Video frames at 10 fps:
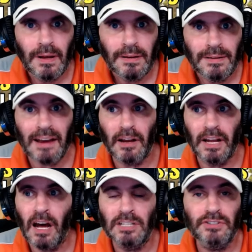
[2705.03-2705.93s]
Not on a
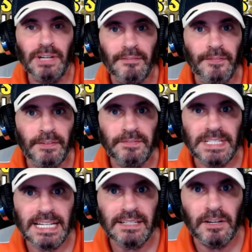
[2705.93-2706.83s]

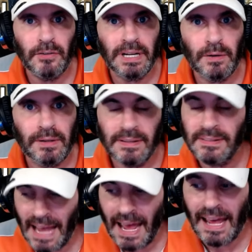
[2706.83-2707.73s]
115 degree
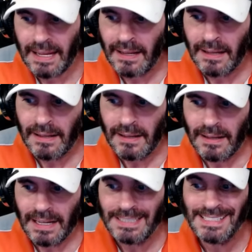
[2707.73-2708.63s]
day.
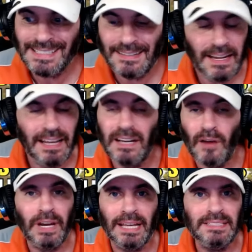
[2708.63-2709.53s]
It
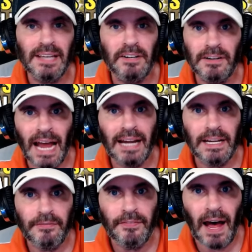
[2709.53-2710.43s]
never gets under
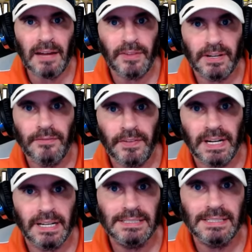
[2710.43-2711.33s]
95 in
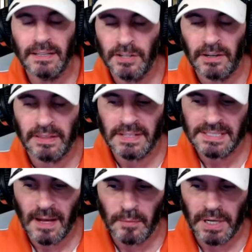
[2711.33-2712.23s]
Phoenix during the
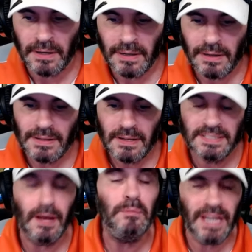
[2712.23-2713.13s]
summer.
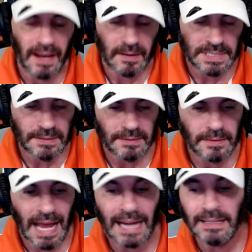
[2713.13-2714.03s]
Sometimes
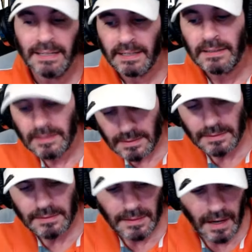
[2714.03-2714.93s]
90.
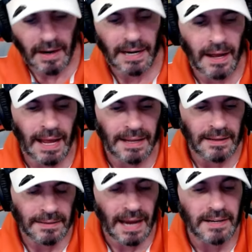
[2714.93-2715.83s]
All right. I
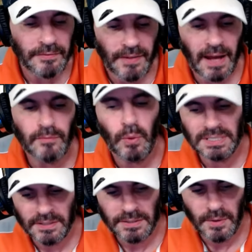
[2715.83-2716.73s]
95
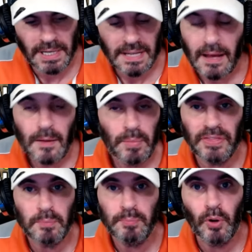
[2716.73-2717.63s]
once or twice, but
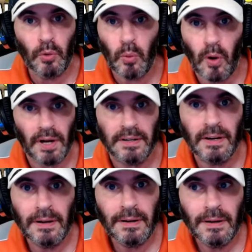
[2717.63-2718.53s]
the pool water
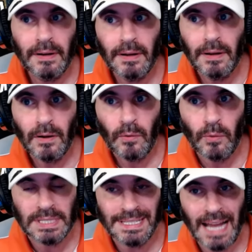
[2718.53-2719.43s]

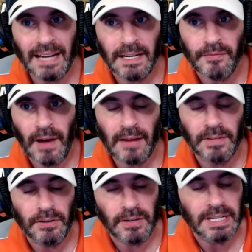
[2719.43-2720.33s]
was 95
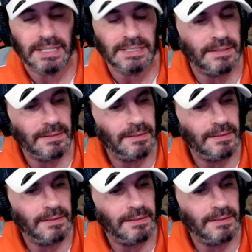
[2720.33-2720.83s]
degrees